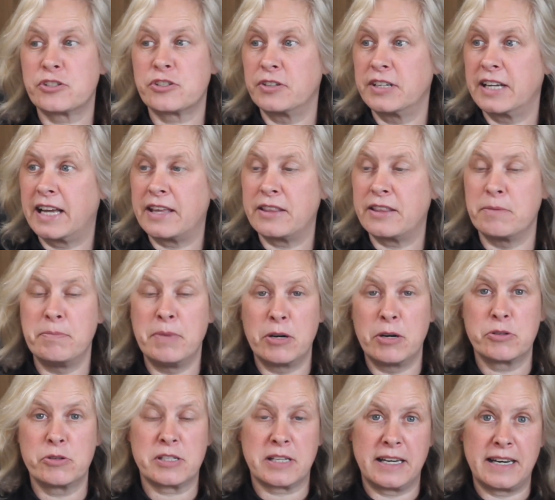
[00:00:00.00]
going to get the
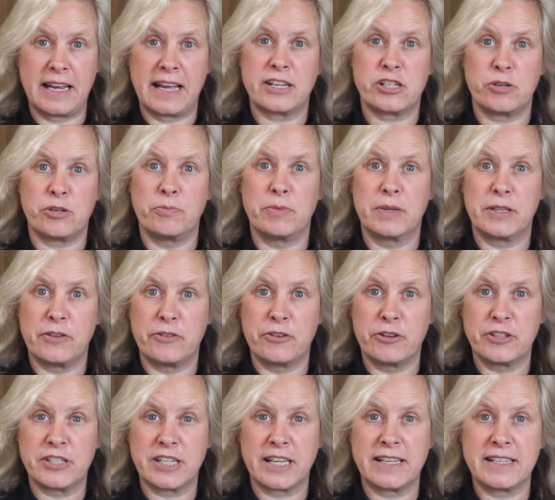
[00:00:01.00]
most connection with your
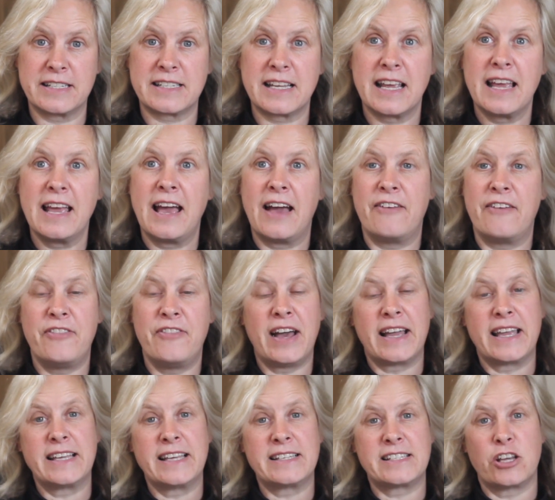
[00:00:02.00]
audience, and that
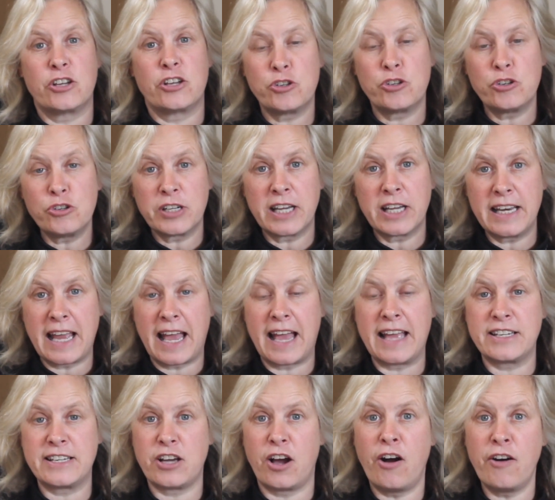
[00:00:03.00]
is a talking
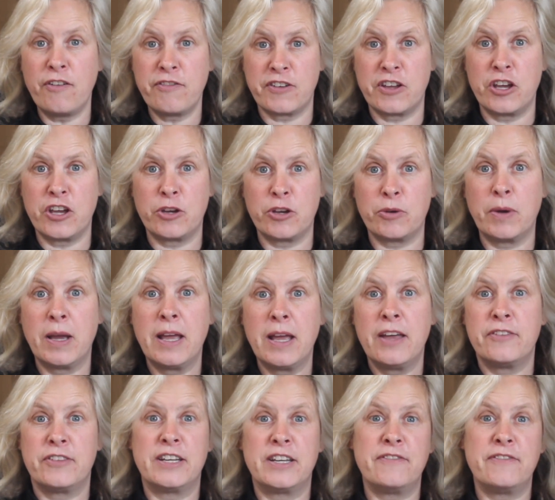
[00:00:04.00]
head of you that